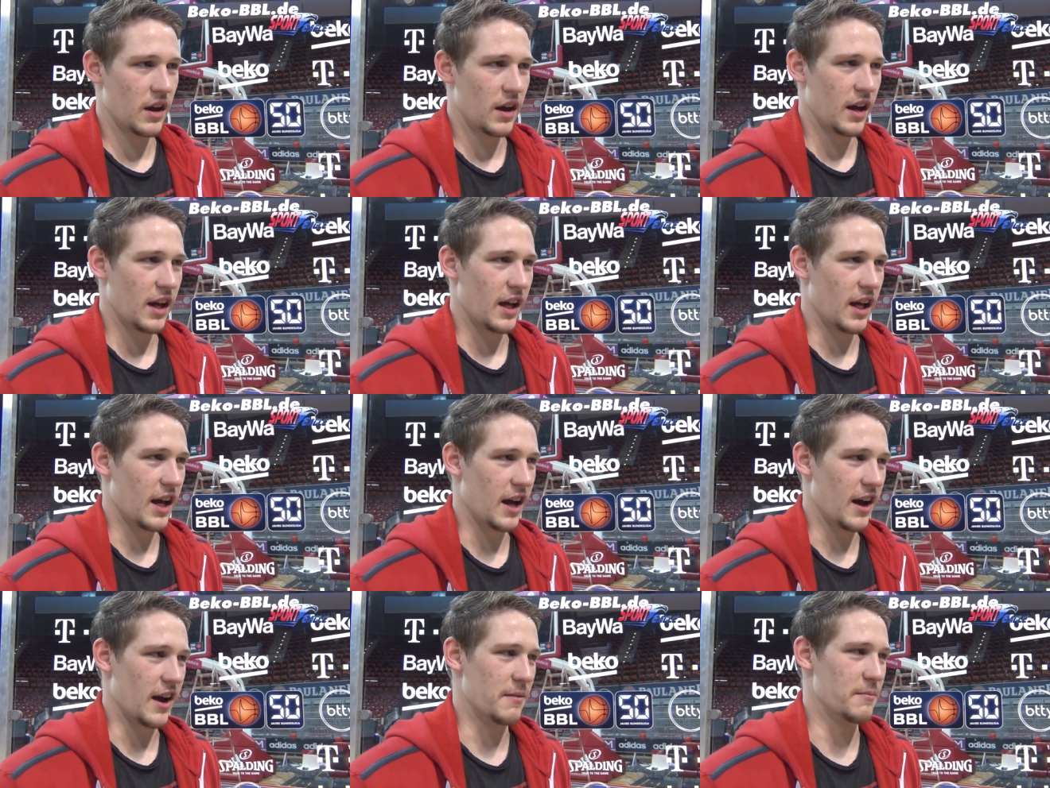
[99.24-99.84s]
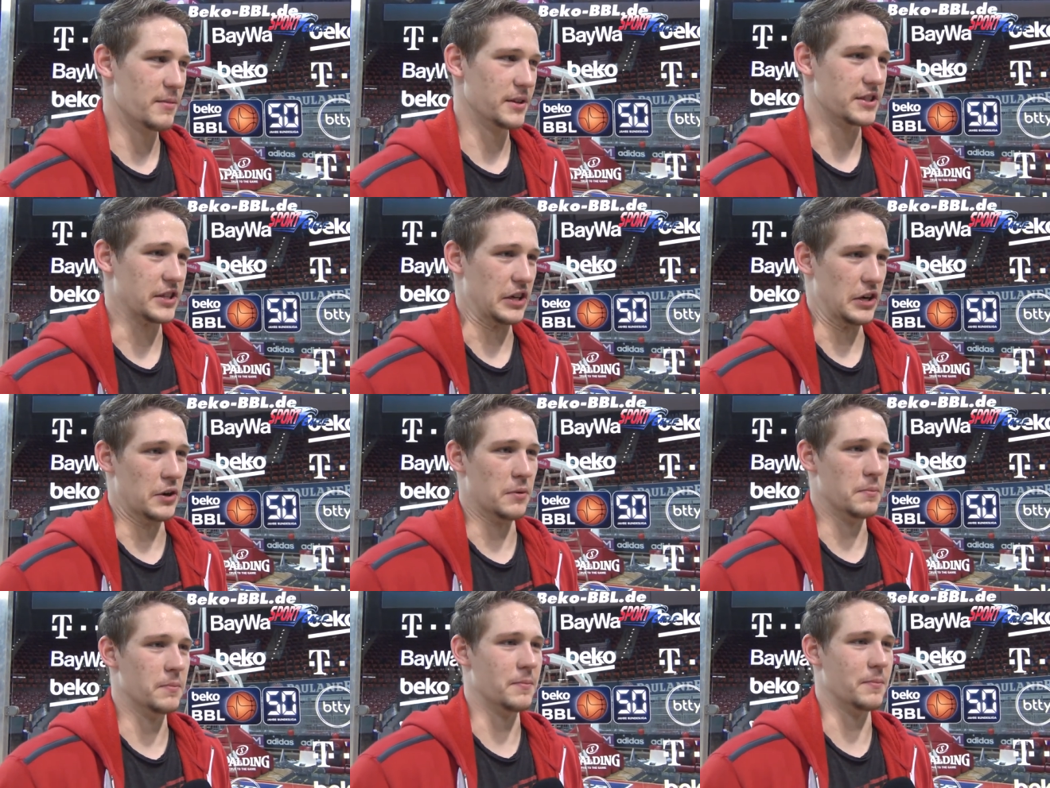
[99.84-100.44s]
I miss
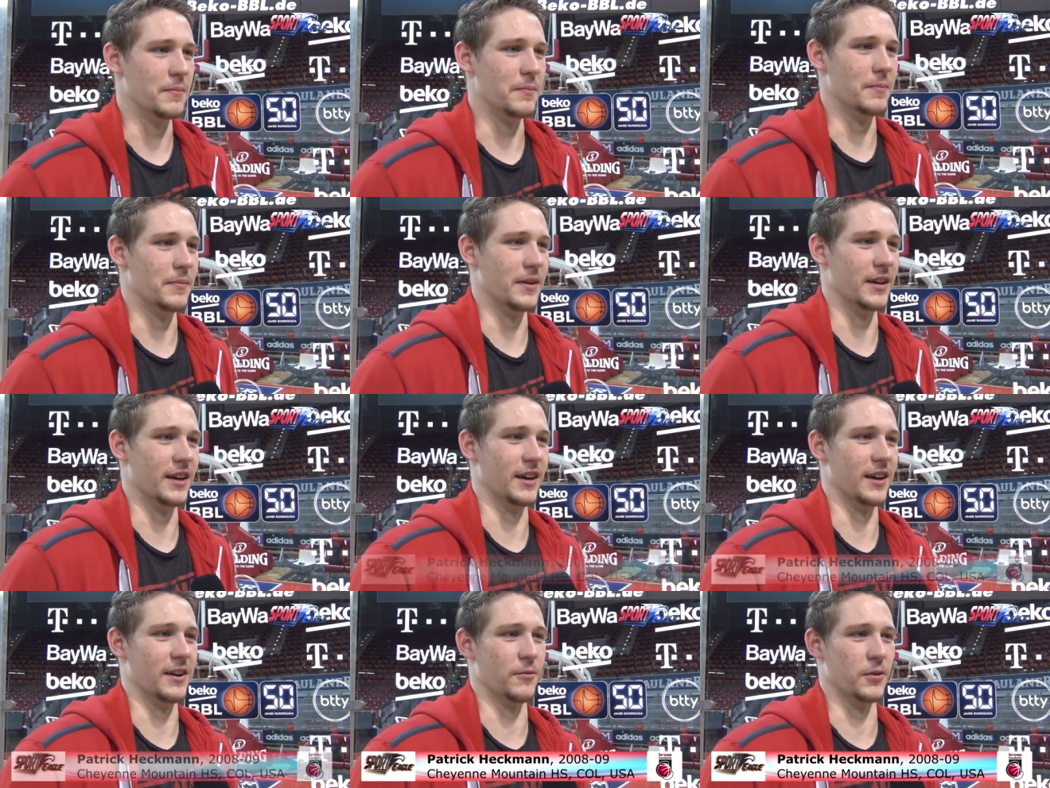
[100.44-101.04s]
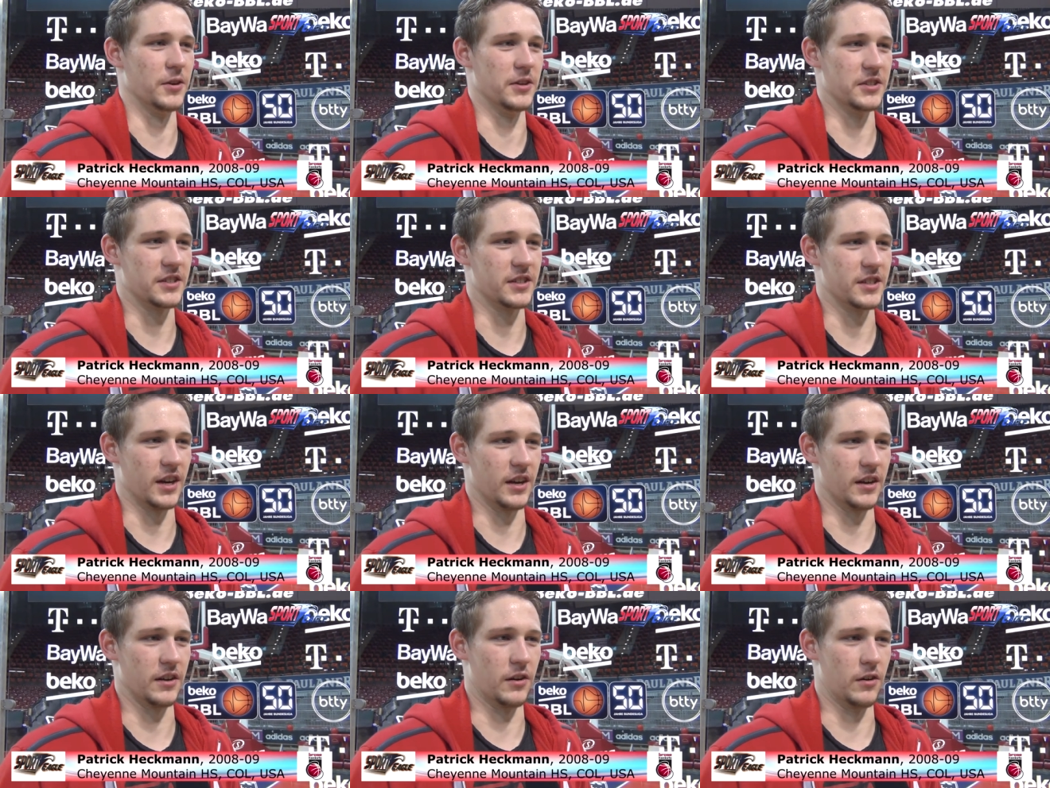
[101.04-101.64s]
home. I wanted to
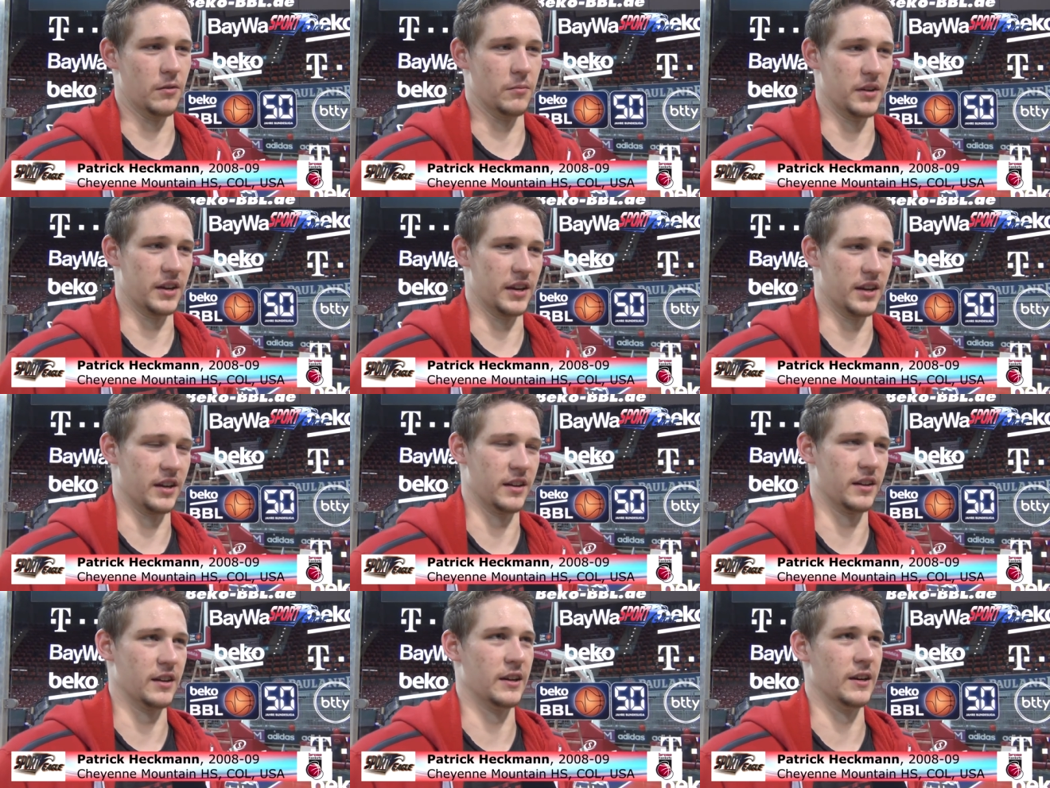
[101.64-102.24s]
start at home again.